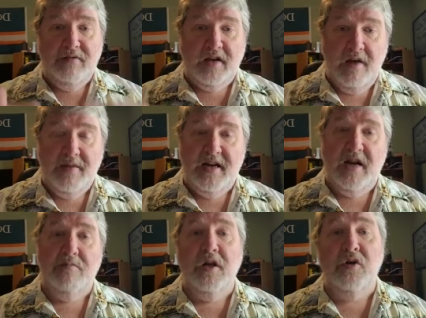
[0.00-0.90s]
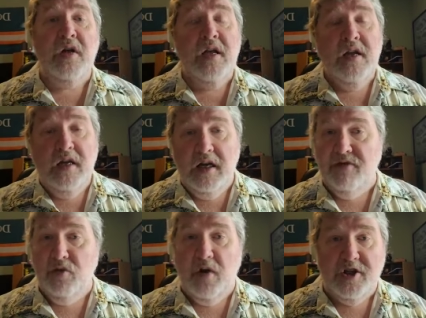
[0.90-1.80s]
a comment down below.
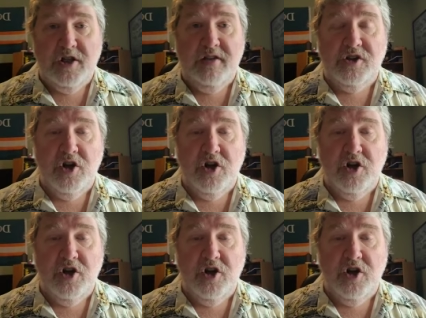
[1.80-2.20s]
If you're watching this